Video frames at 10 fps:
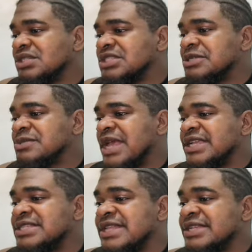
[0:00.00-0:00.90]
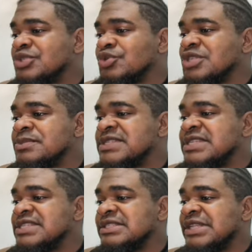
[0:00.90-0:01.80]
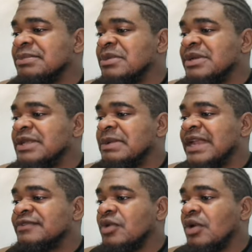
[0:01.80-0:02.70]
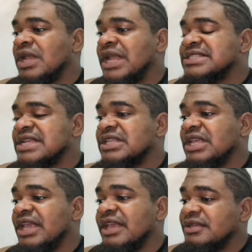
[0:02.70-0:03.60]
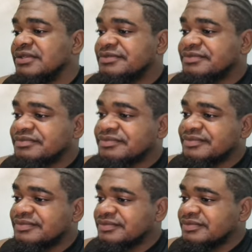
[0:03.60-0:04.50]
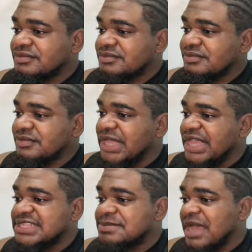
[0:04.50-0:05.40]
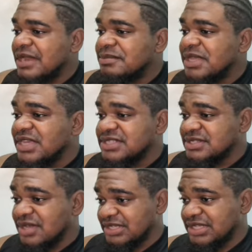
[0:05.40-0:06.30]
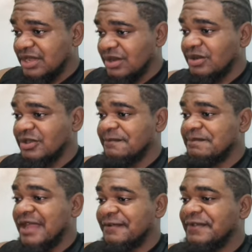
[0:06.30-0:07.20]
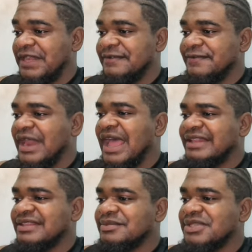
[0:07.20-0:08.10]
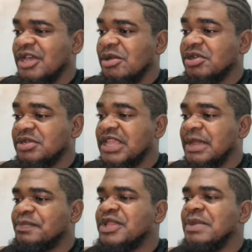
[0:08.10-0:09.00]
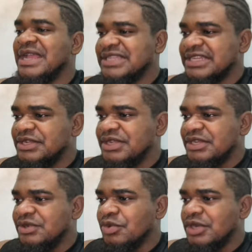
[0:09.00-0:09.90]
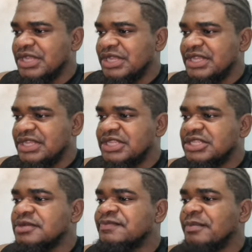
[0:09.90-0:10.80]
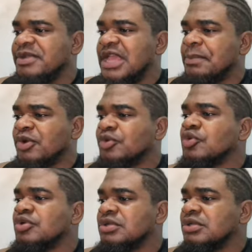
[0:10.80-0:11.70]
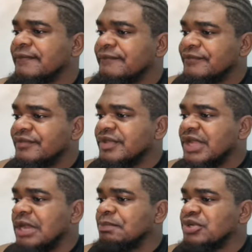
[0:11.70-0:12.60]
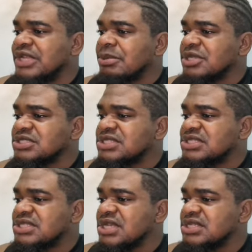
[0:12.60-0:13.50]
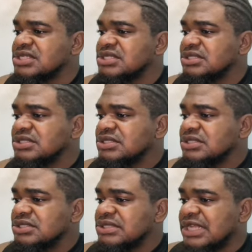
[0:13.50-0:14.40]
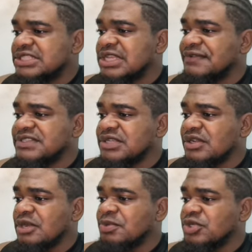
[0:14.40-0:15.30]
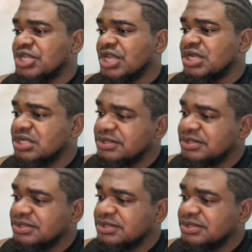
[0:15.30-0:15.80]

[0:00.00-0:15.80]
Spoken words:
seems like it's next tourism season, they might have to organize that thing, eh? Yes, because it's going to take a lot of backfilling for that. We're talking about, they might take the dirt from the airport road and put their brothers and sisters. That stuff is another project.